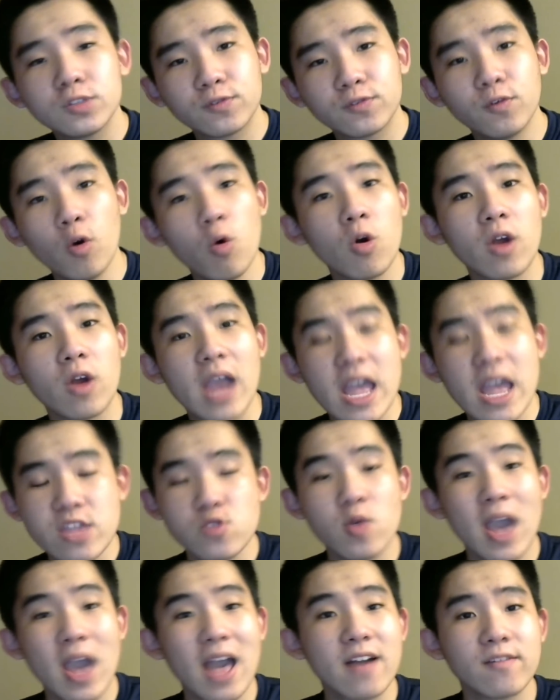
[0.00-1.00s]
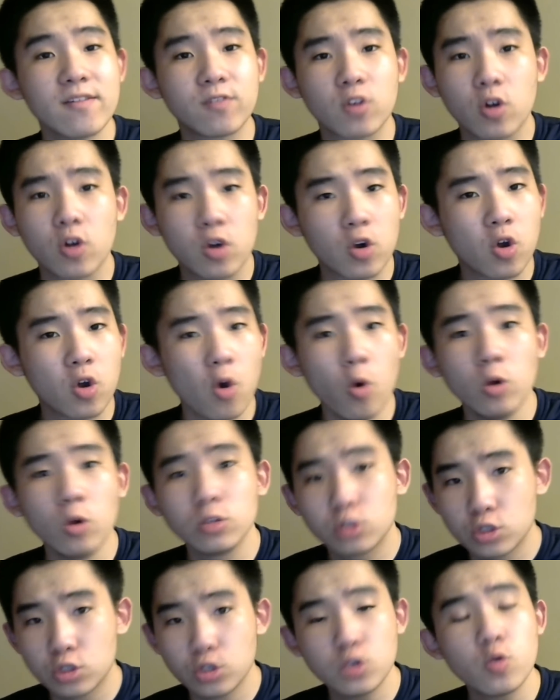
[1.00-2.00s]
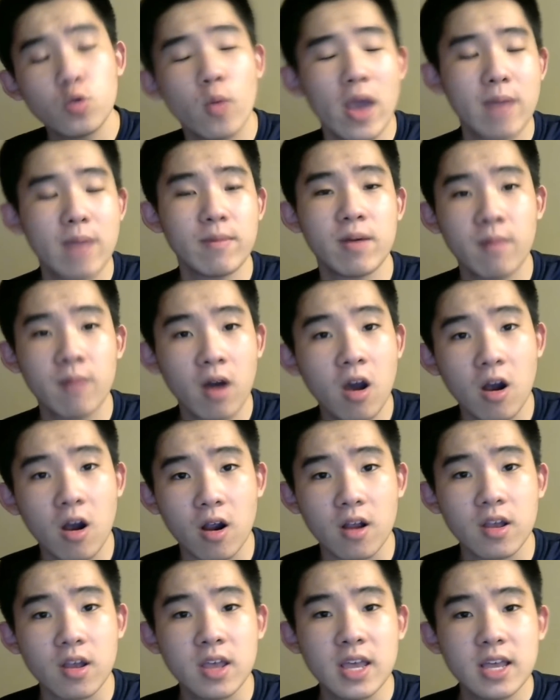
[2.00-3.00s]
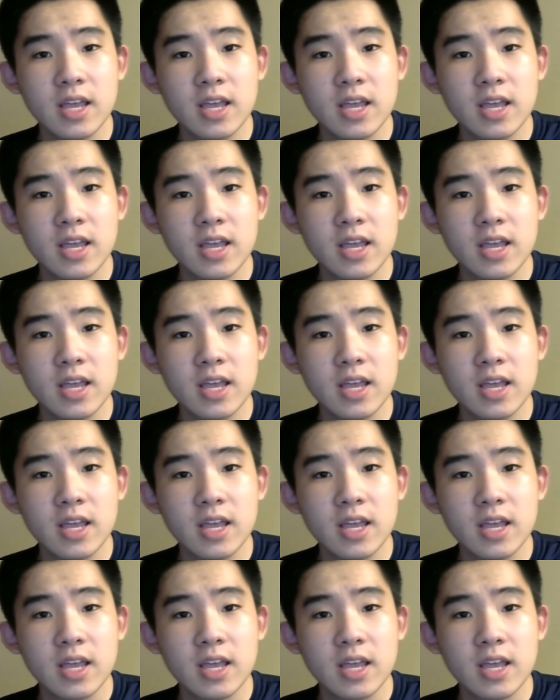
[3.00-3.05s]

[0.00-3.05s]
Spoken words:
4 and you have Gold 2 MMR,